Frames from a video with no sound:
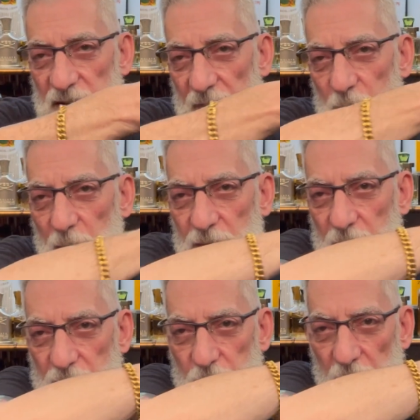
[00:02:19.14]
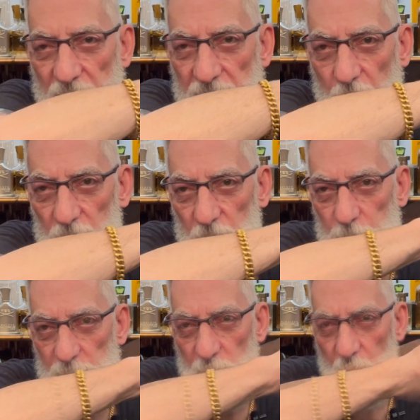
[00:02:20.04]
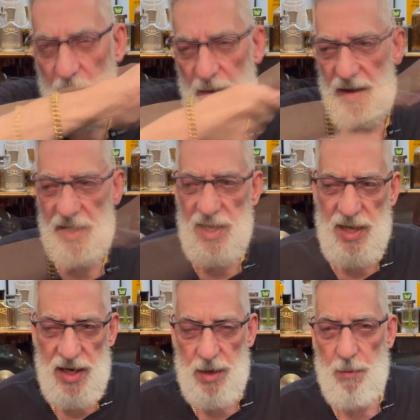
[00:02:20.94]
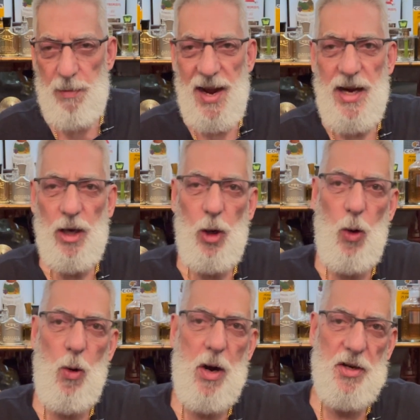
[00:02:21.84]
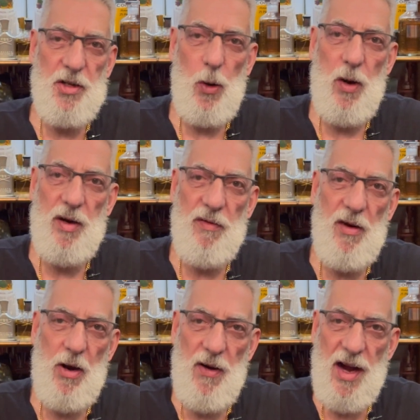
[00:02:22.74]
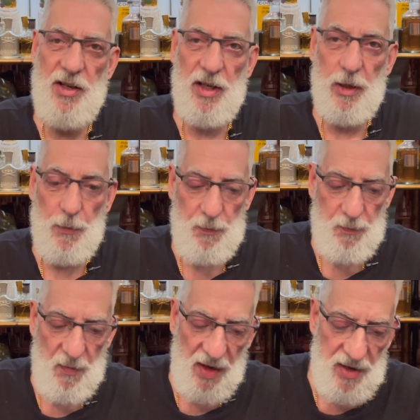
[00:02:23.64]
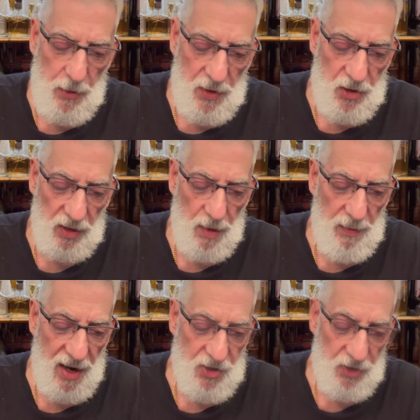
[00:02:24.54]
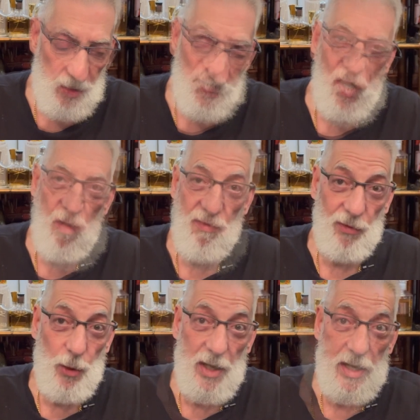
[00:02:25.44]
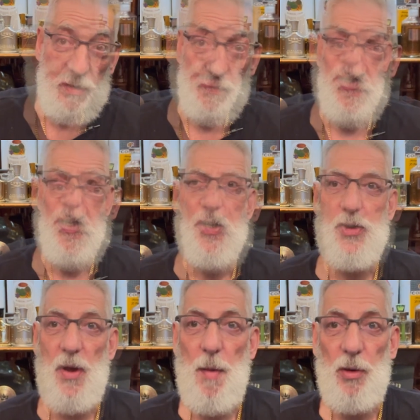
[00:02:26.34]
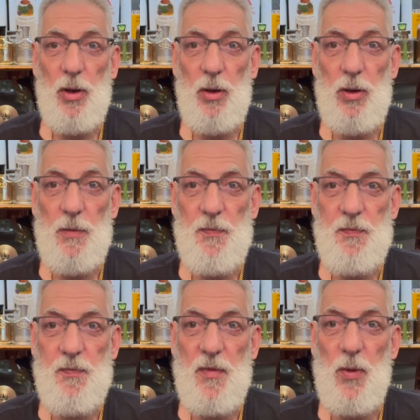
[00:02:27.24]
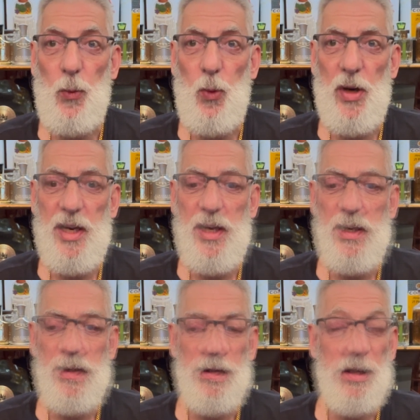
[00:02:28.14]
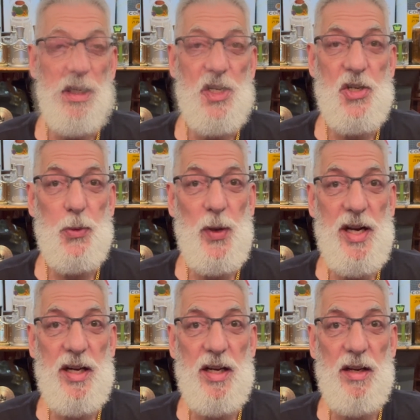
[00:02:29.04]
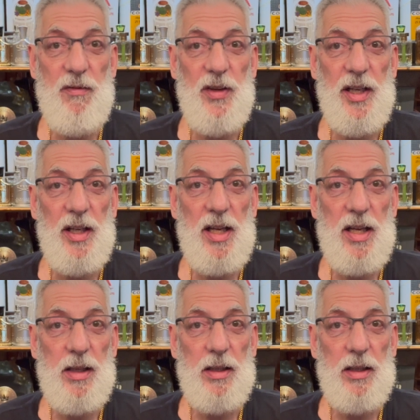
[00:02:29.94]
have to wait for it to dry down a little bit more, but the main accords, according to Fragrantica, in the original Ambassador, are fruity, tropical, woody, sweet, vanilla,